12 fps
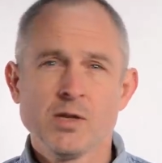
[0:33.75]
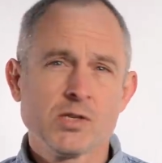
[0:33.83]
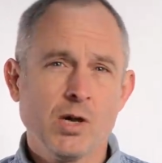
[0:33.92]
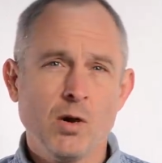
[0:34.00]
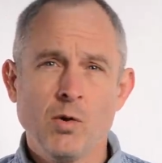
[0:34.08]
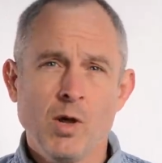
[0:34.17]

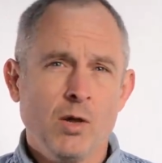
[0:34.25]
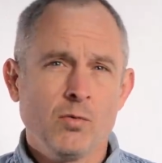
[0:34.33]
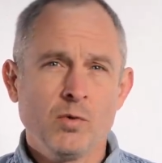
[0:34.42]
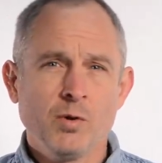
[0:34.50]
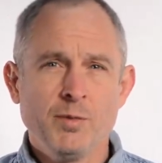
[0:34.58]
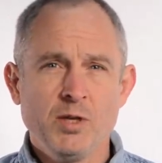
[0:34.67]
So
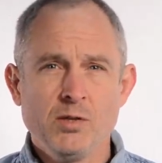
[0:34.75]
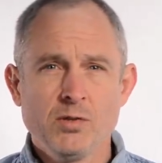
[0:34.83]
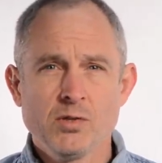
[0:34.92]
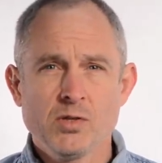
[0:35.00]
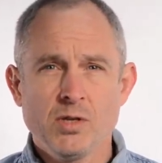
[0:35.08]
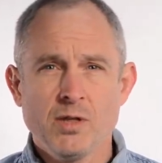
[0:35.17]
we'll be
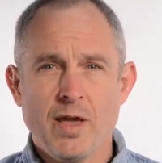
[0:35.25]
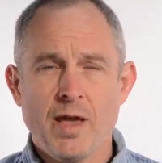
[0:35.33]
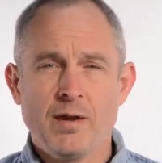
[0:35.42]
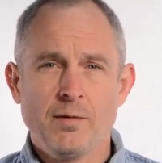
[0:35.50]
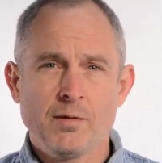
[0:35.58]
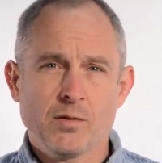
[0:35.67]
using
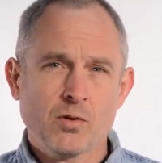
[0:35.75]
that